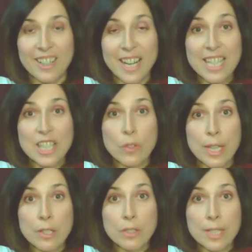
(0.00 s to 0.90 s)
All right, so
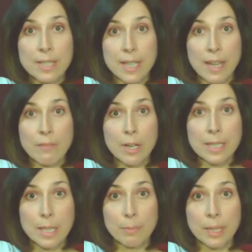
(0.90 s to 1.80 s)
then you just say
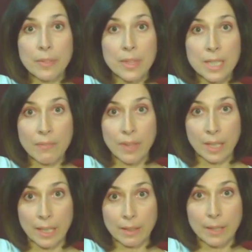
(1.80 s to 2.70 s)
very simply this
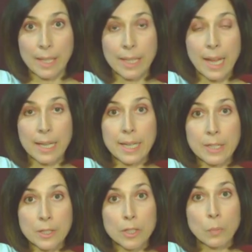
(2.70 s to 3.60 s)
feeling, and again,
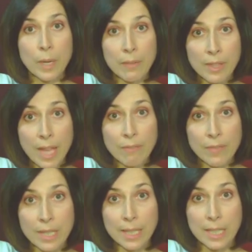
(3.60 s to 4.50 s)
insert whatever
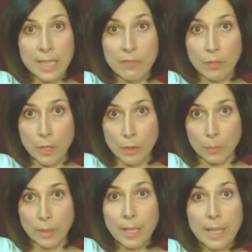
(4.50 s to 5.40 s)
that feeling is for
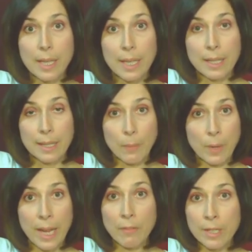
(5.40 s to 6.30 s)
you. And
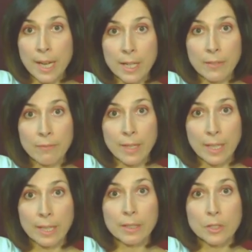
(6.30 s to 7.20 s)
whatever negative
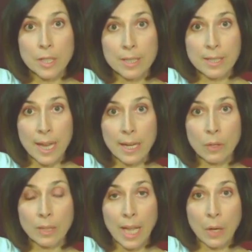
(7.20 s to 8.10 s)
feeling, just say it
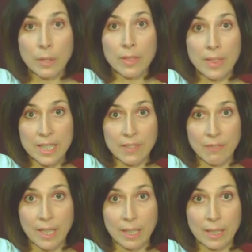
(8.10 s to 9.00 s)
out loud, this
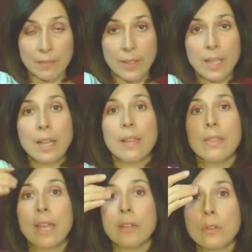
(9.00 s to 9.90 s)
feeling.
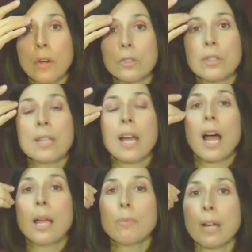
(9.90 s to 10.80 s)
Then you go to the
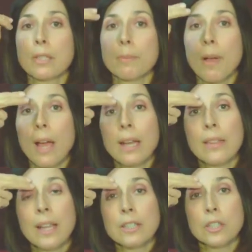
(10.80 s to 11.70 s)
eyebrow spot,
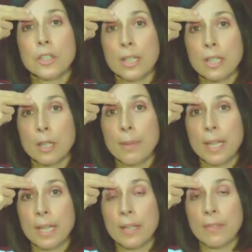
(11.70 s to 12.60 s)
and that's just at the
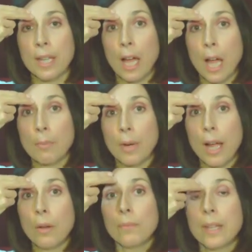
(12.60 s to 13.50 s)
beginning of the
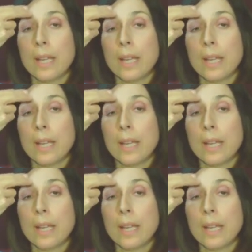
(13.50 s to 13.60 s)
eyebrow,